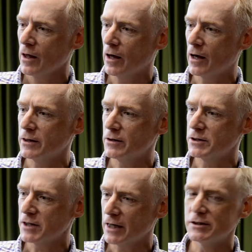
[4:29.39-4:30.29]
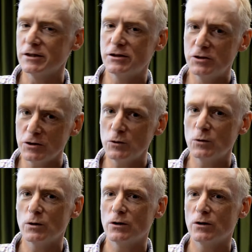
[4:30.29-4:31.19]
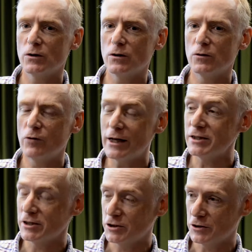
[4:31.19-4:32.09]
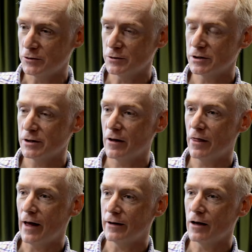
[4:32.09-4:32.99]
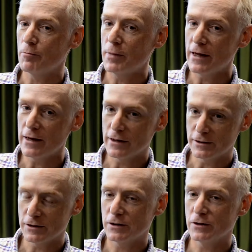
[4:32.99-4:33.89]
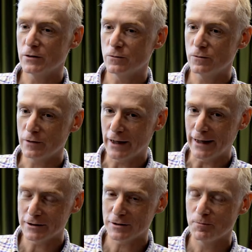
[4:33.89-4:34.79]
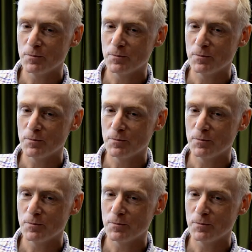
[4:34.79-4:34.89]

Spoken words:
the sciences do raise issues that appear to conflict.